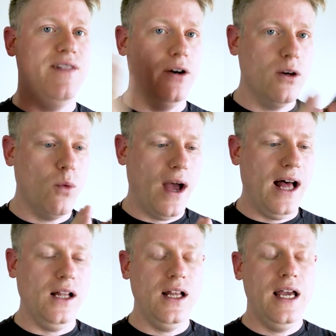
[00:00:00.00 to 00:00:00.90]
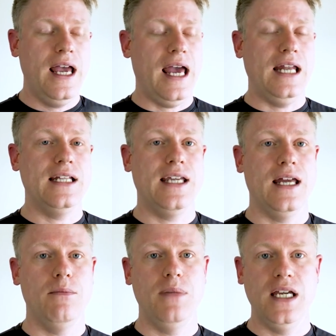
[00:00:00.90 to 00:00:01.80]
very well and it
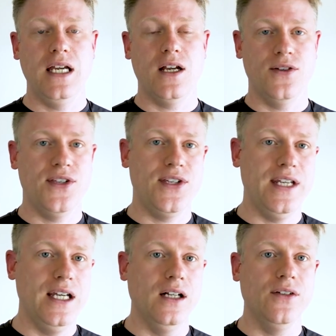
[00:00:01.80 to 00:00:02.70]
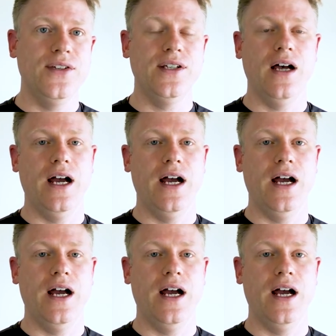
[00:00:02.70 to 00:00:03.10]
can be concealed